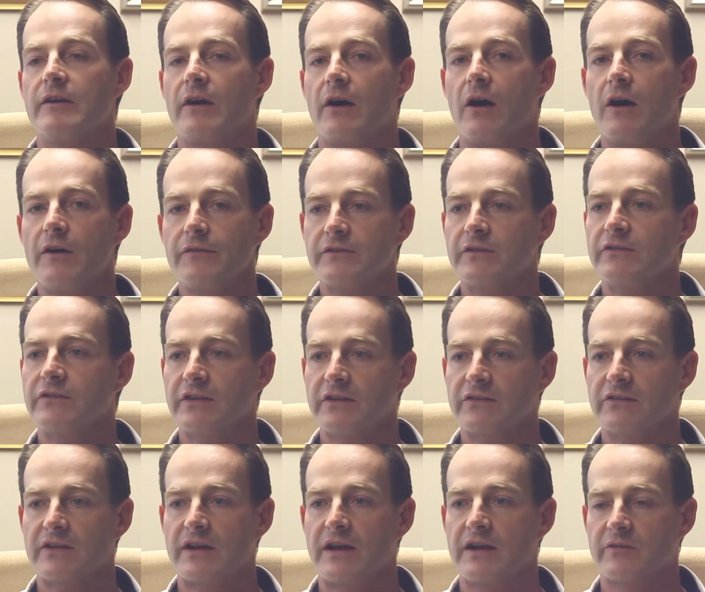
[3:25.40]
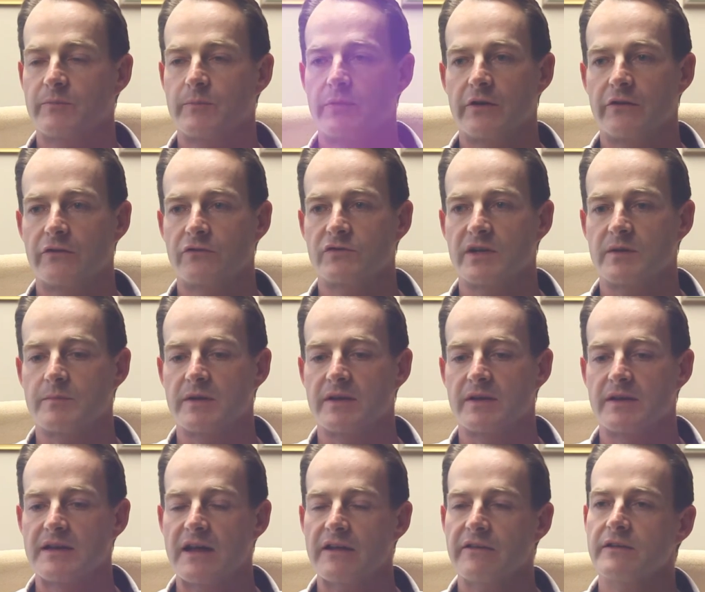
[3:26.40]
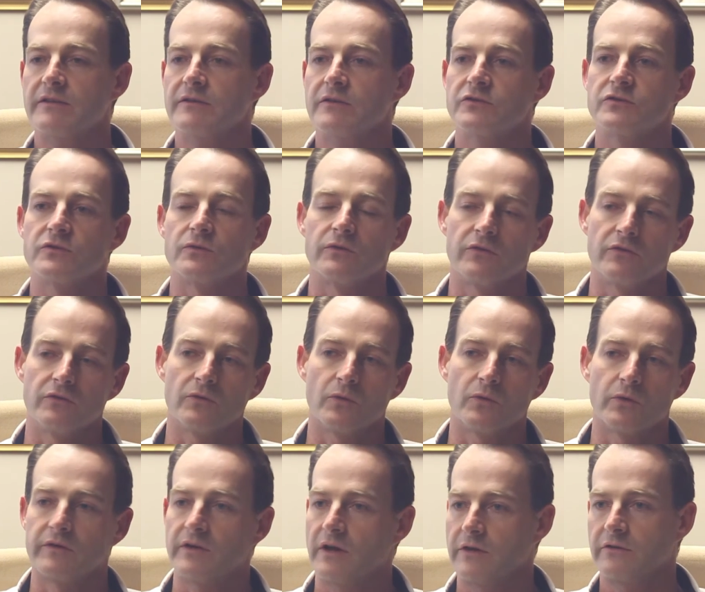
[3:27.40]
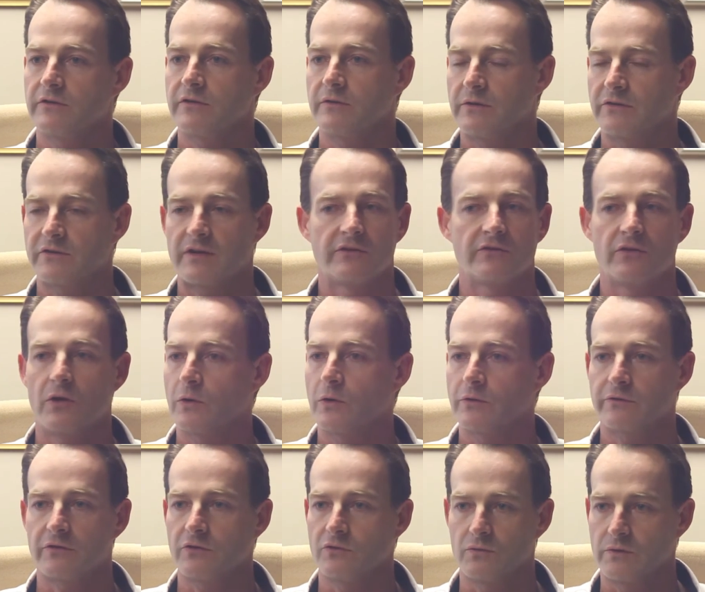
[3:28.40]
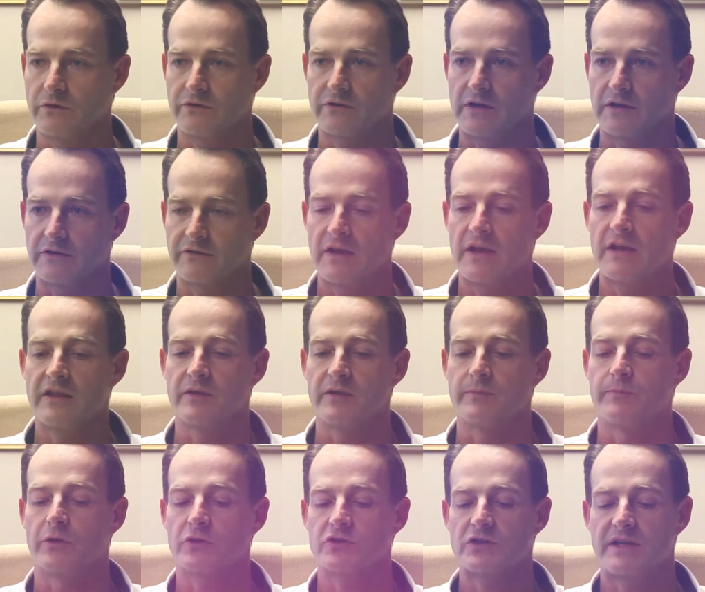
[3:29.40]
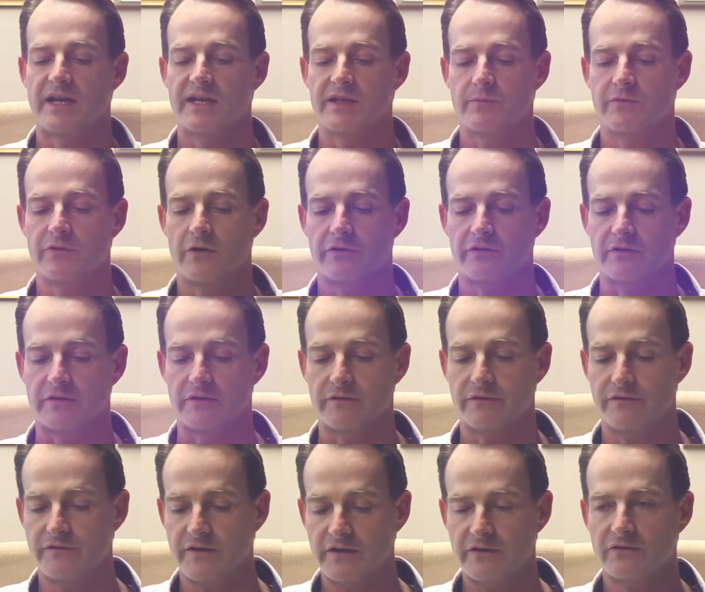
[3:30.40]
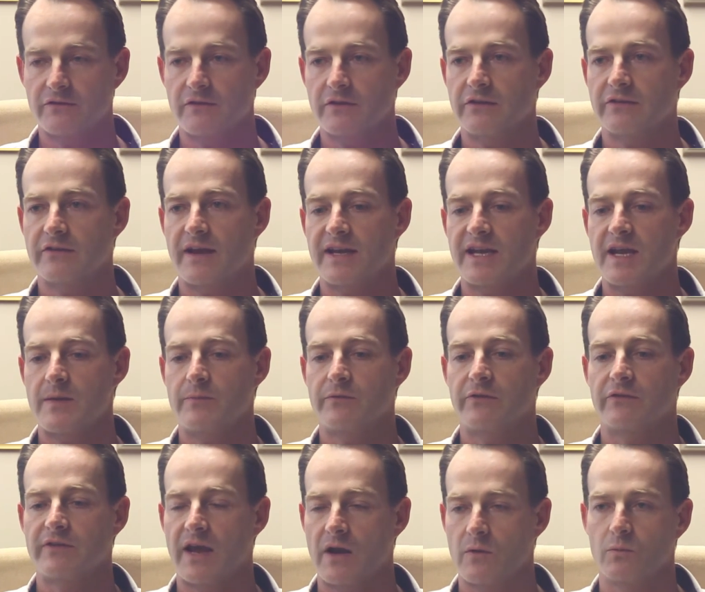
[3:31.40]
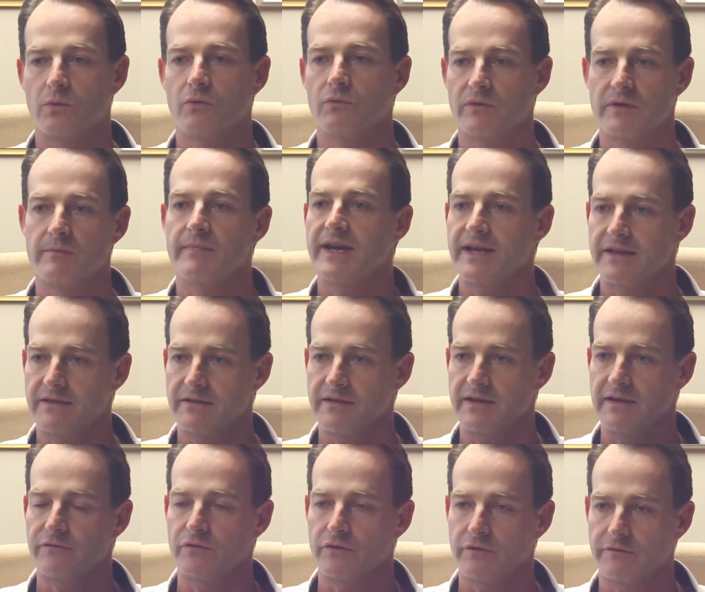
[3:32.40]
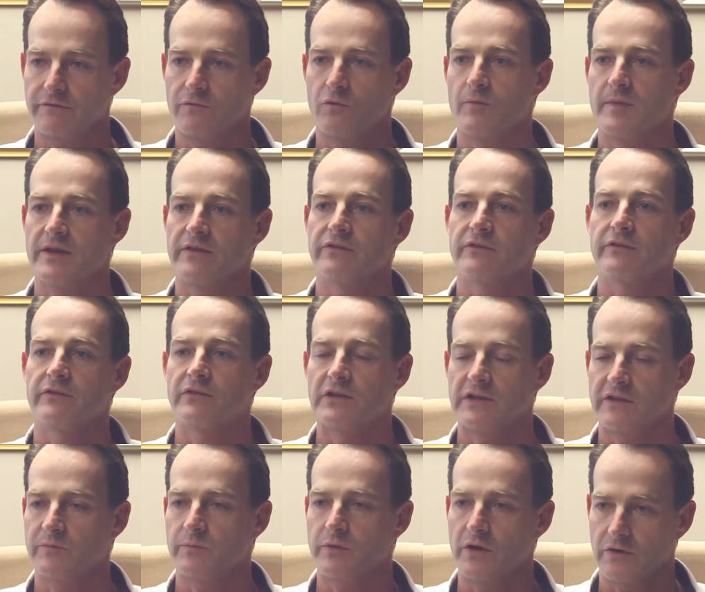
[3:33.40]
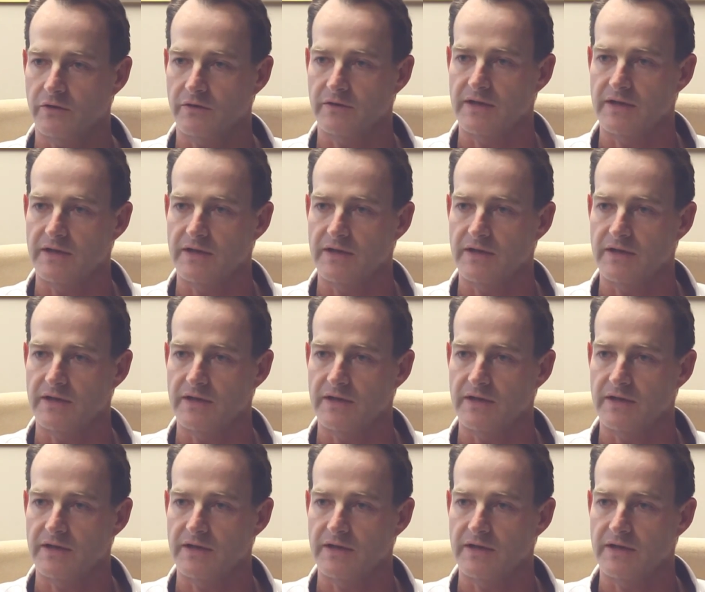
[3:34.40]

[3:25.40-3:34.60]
After six hours post-treatment, nothing that you do or don't do is going to alter your result. The botulinum toxin is fixed to the synapses and will remain there for the four months until it's broken